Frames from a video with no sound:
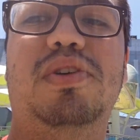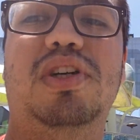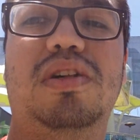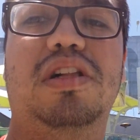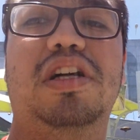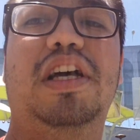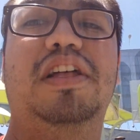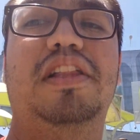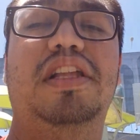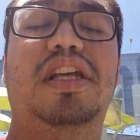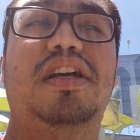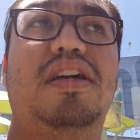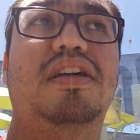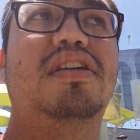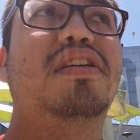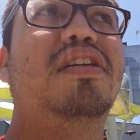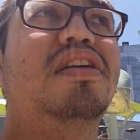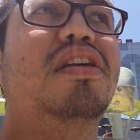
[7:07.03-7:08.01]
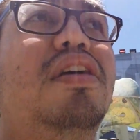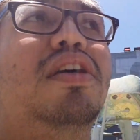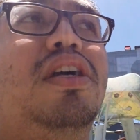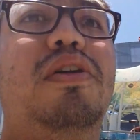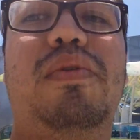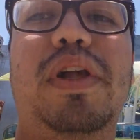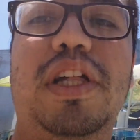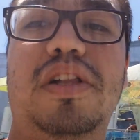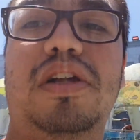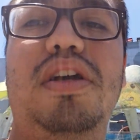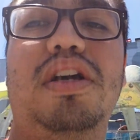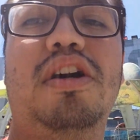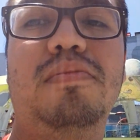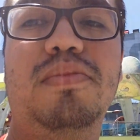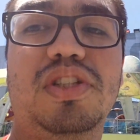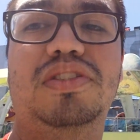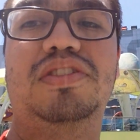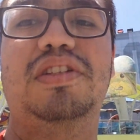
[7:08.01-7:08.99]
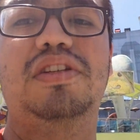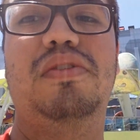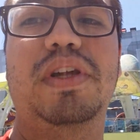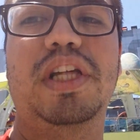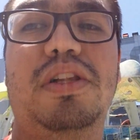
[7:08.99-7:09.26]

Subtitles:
mall and almost a